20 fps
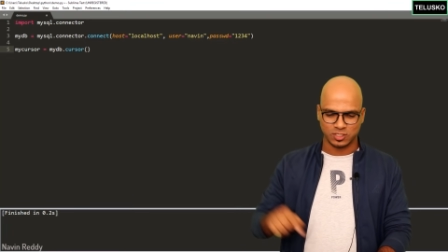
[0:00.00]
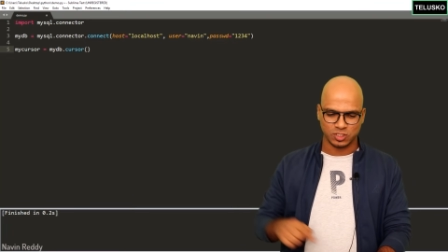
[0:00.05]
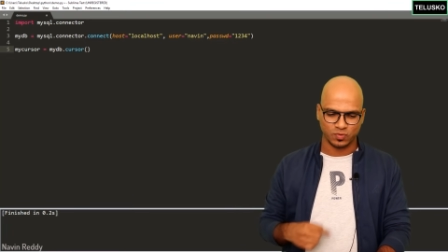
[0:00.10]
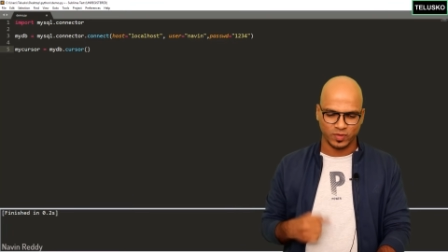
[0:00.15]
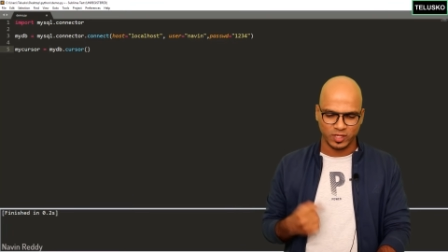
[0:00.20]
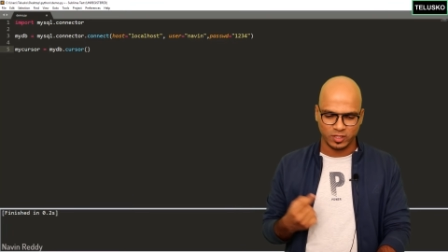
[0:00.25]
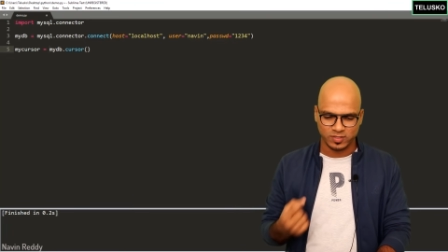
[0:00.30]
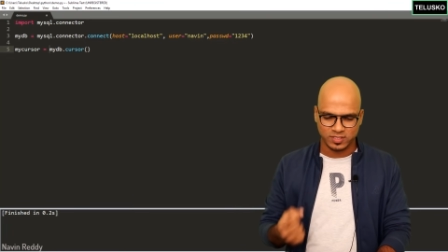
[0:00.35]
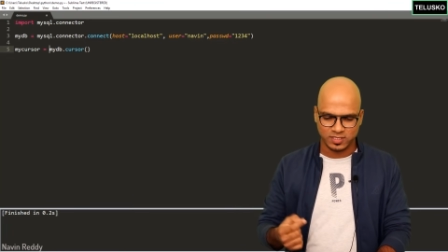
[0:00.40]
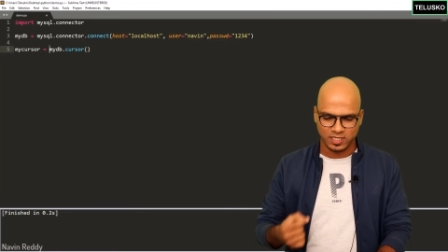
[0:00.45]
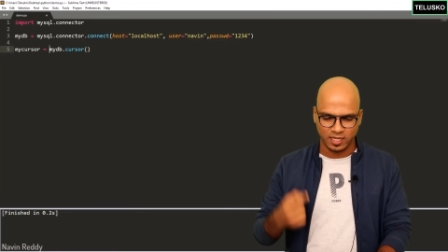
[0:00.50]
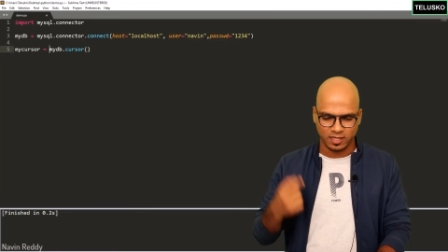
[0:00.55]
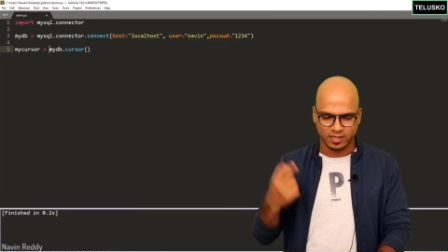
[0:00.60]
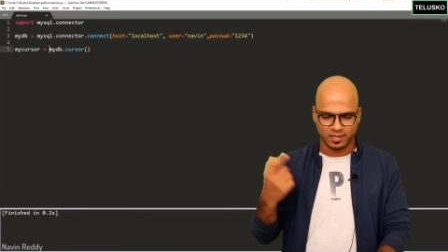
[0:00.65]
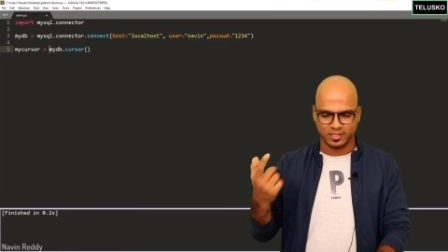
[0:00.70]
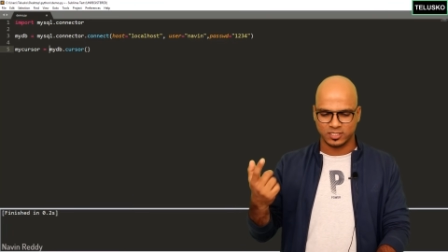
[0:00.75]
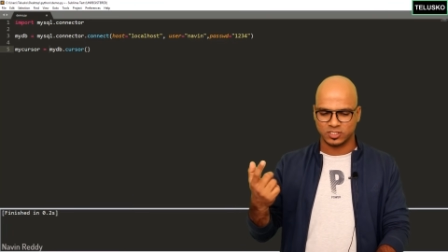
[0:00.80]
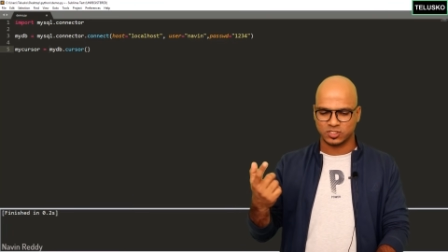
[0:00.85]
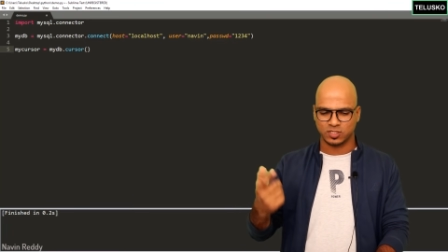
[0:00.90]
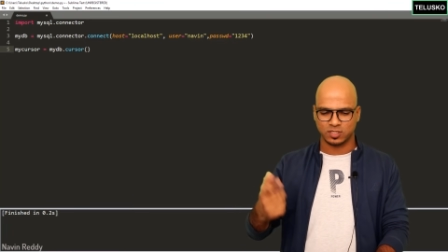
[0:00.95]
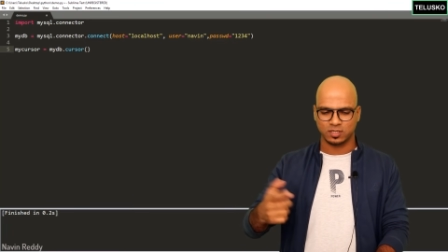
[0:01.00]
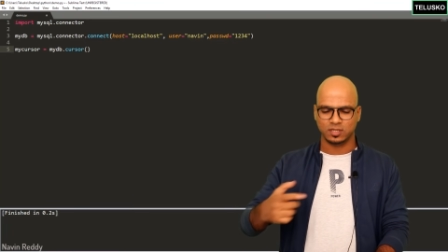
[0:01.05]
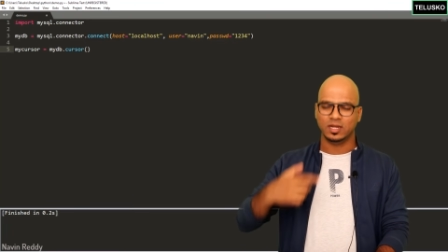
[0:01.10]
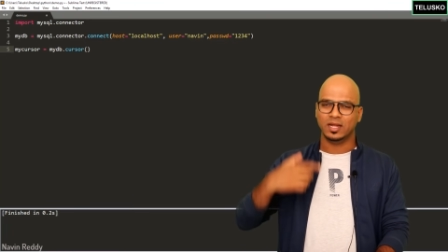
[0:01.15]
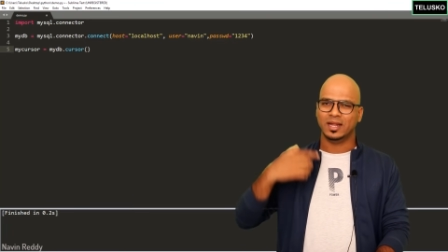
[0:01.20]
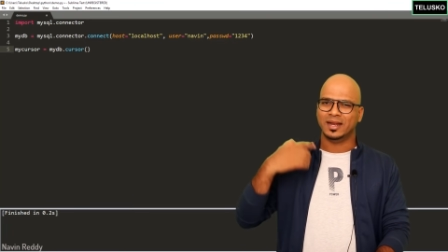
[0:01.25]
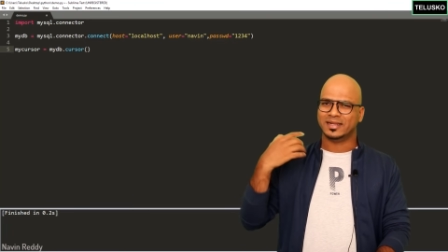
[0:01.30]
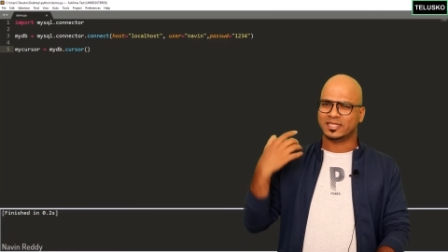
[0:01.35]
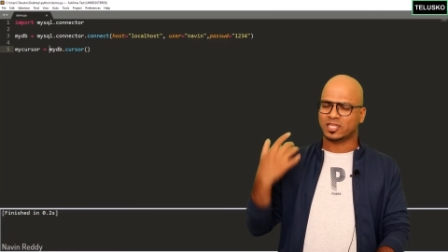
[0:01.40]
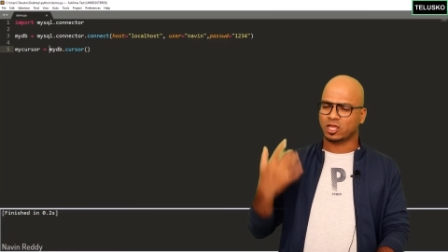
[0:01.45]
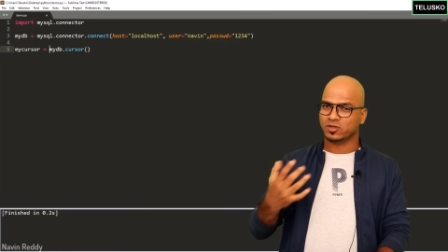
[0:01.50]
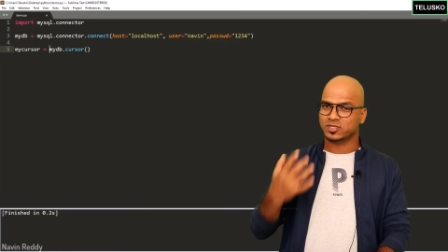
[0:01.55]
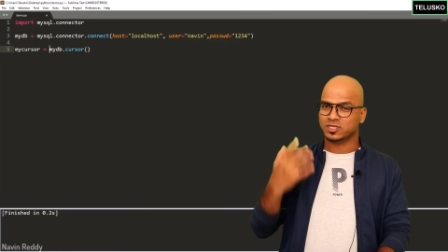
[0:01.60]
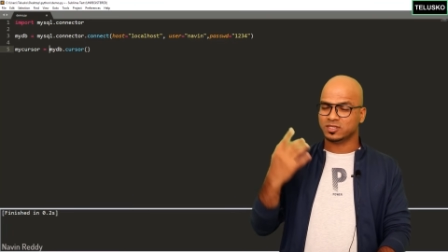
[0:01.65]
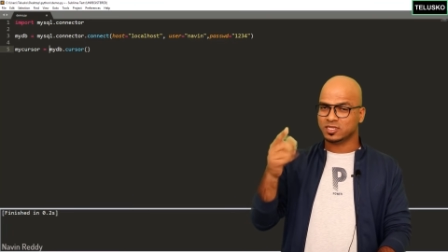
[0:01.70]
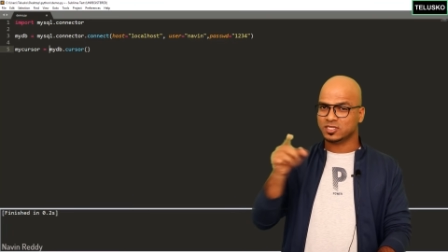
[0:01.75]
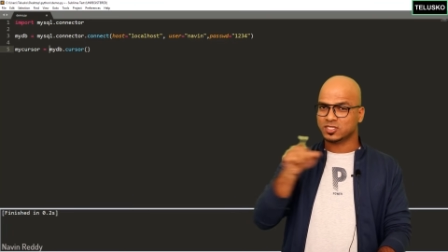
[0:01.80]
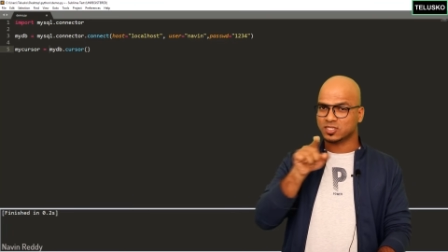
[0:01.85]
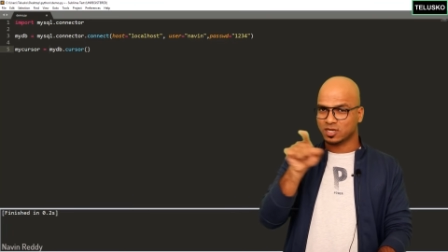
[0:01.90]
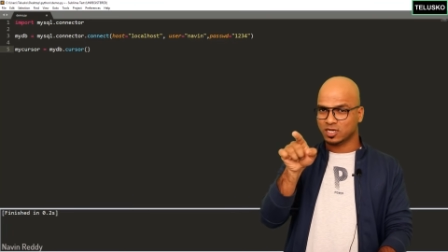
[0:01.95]
So when you say cursor, now using
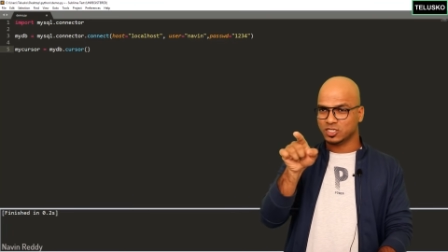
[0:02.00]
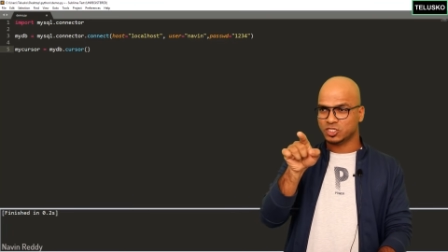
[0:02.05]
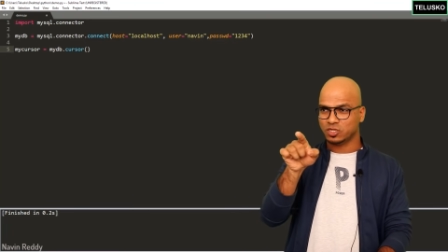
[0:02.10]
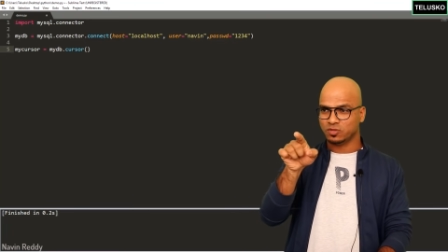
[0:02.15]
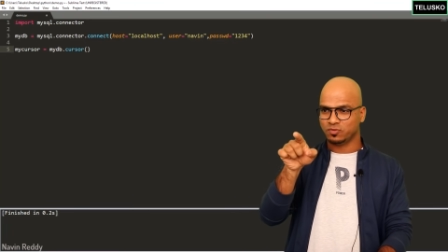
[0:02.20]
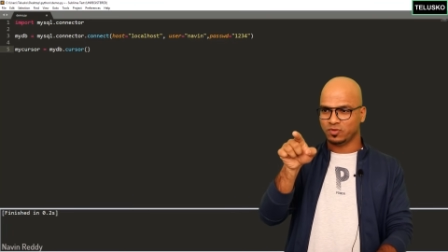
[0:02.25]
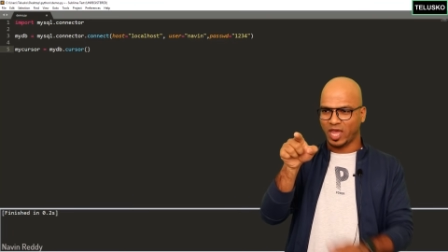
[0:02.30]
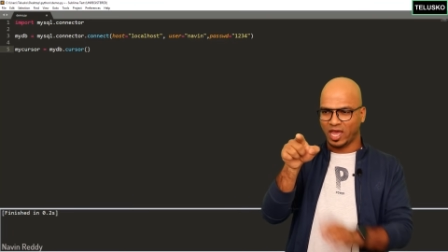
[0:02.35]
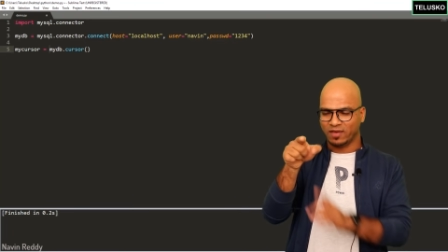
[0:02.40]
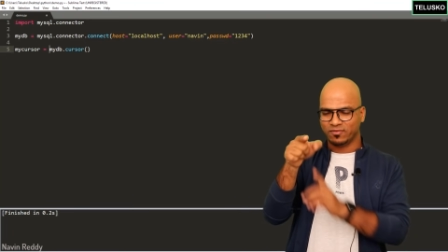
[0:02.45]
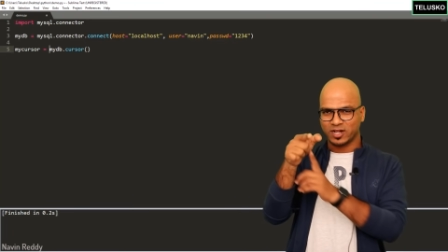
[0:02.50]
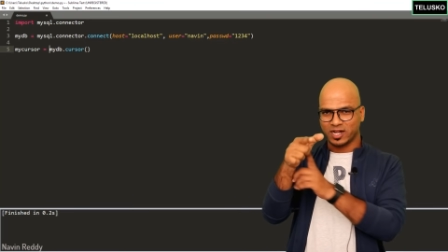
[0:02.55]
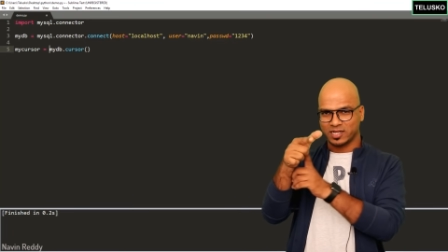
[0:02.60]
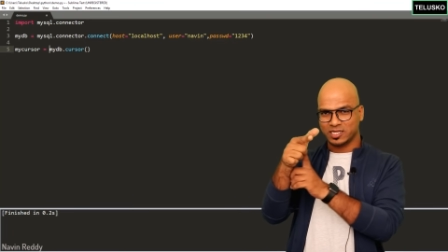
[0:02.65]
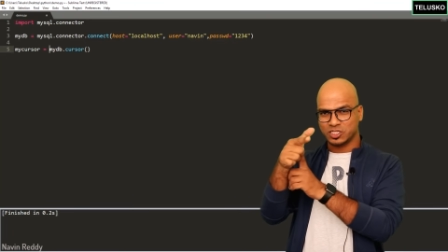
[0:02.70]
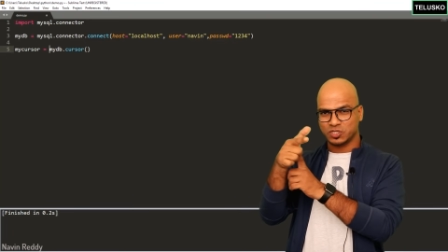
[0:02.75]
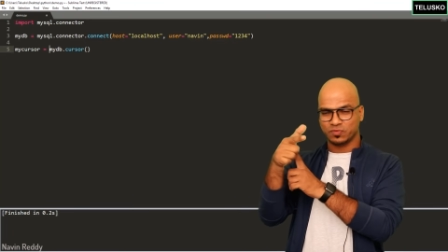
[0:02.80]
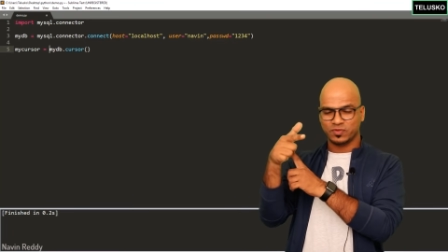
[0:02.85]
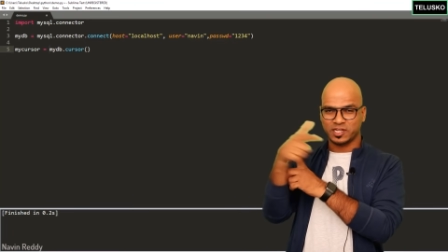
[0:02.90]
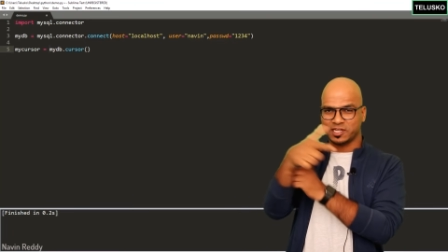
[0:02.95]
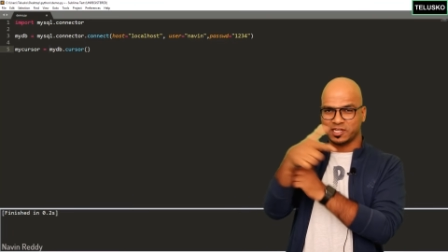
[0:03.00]
this cursor, you have a connection with